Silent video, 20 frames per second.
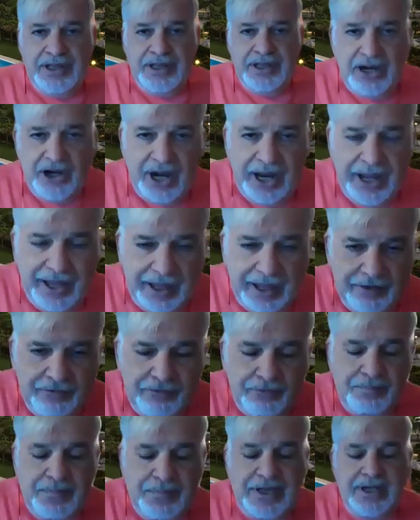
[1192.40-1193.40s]
there
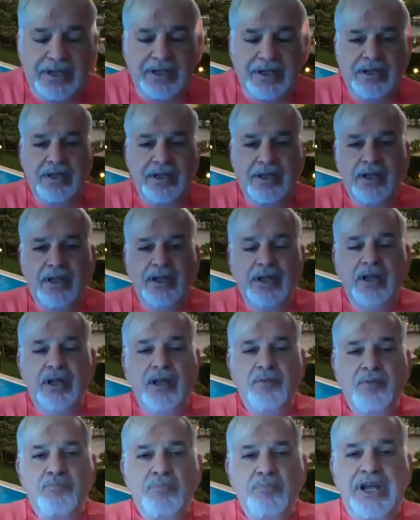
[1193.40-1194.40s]
have been
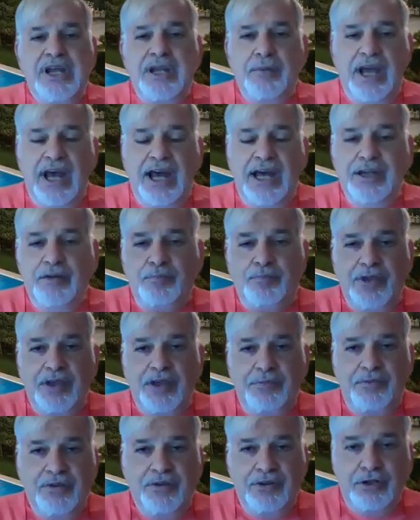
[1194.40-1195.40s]
many other
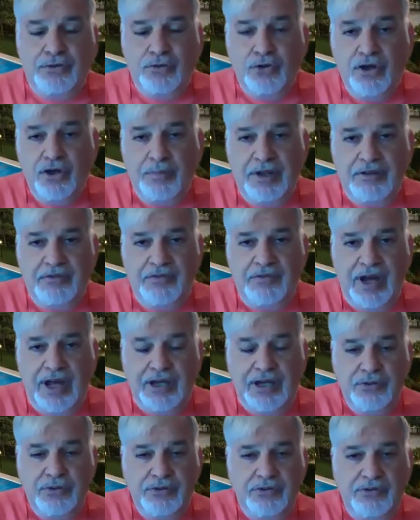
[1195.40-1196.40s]
people that talk about
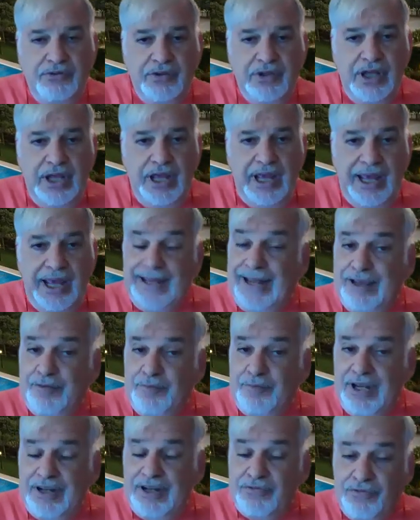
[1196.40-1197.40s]
values, and I
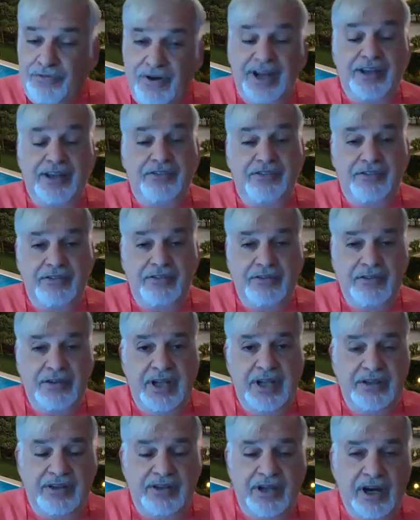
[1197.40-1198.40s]
have many friends
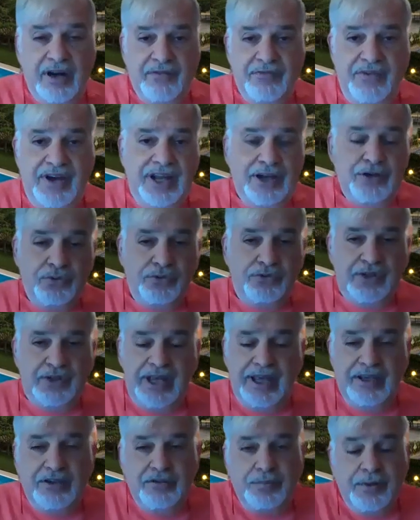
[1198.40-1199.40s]
that are values
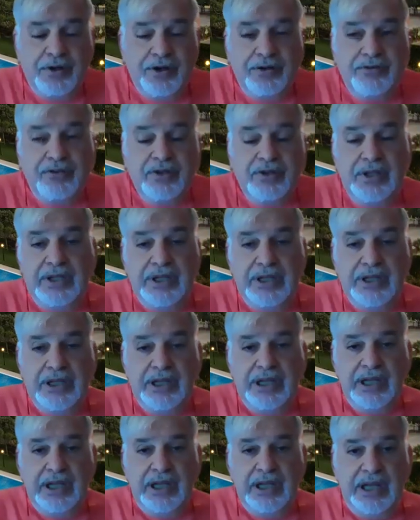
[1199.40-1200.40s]
experts,
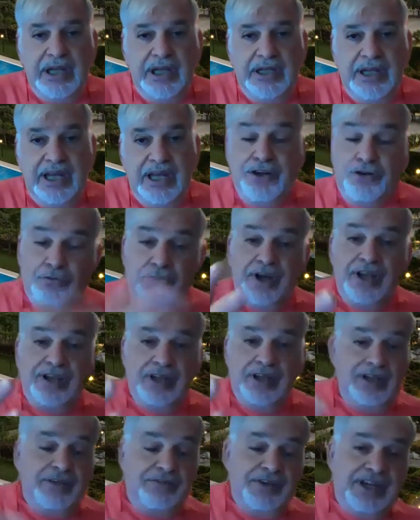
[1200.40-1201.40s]
And I
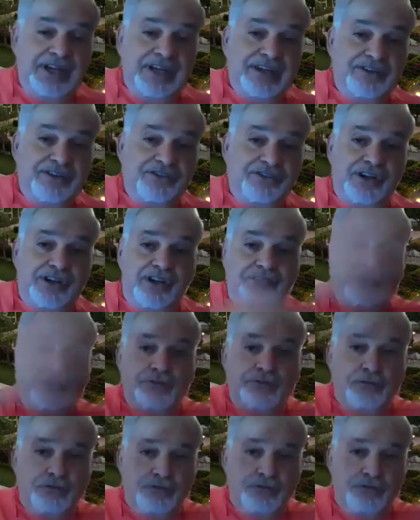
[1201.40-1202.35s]
created even an international